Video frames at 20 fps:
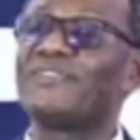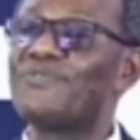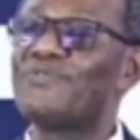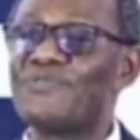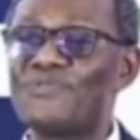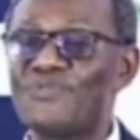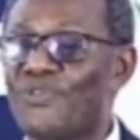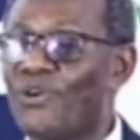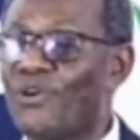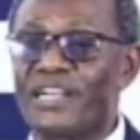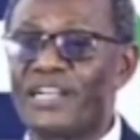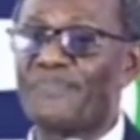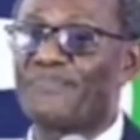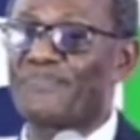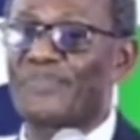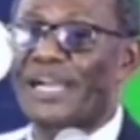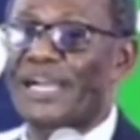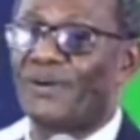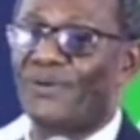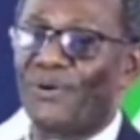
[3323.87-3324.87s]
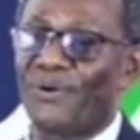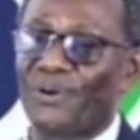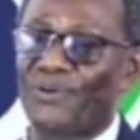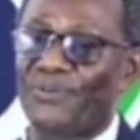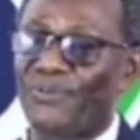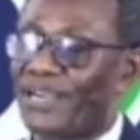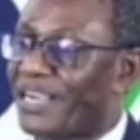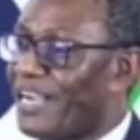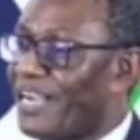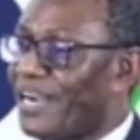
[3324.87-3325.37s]
we go on a prayer walk.
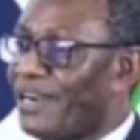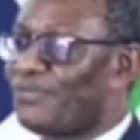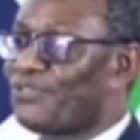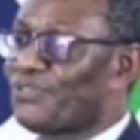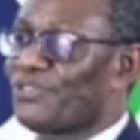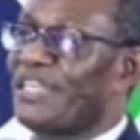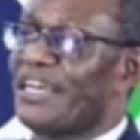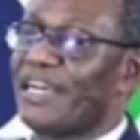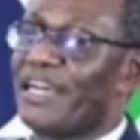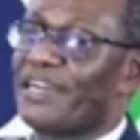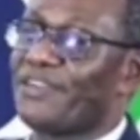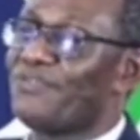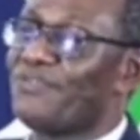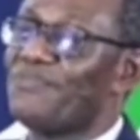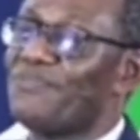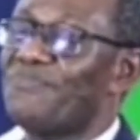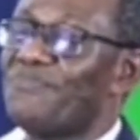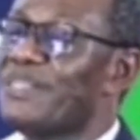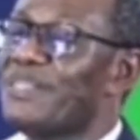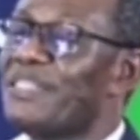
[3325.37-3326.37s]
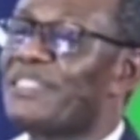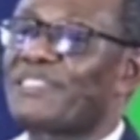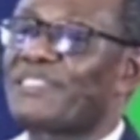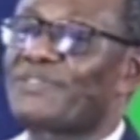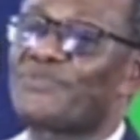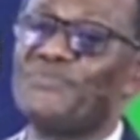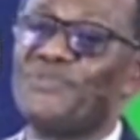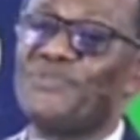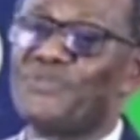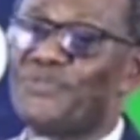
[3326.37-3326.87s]
We come there, you meet
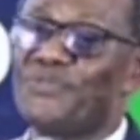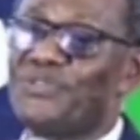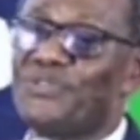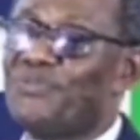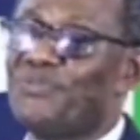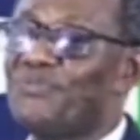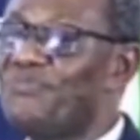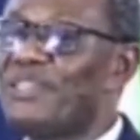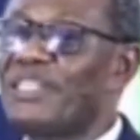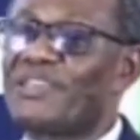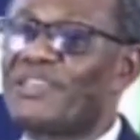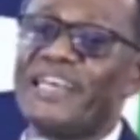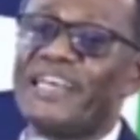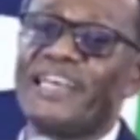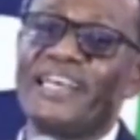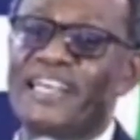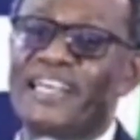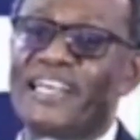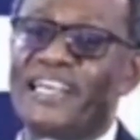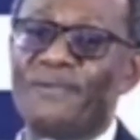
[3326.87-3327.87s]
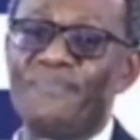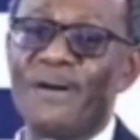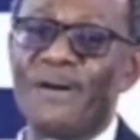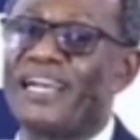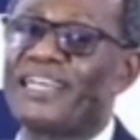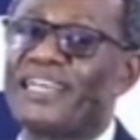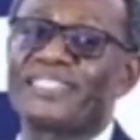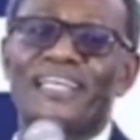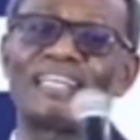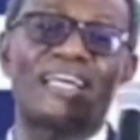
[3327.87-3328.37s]
Kumi Wood, you meet Keba.
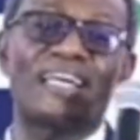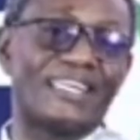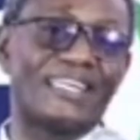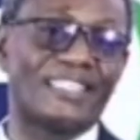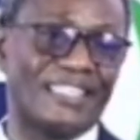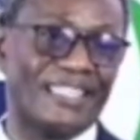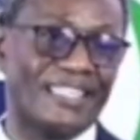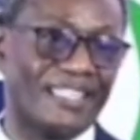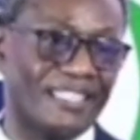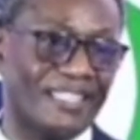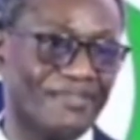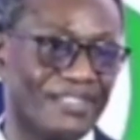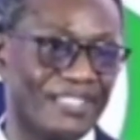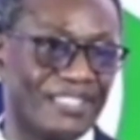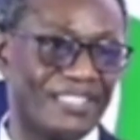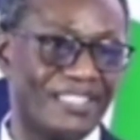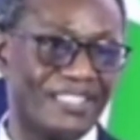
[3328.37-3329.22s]
It's another church service.